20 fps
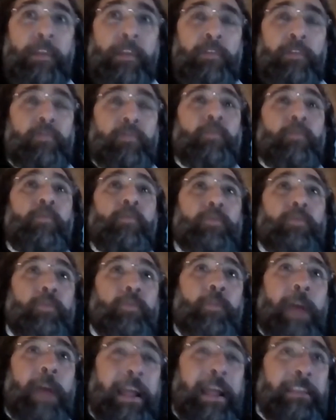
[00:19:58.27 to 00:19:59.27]
to
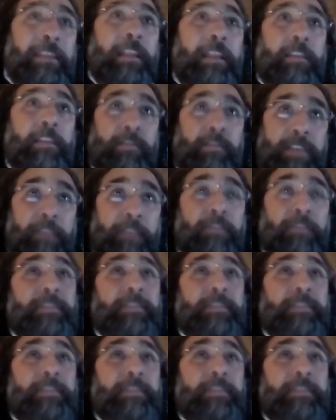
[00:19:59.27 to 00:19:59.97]
handle those efforts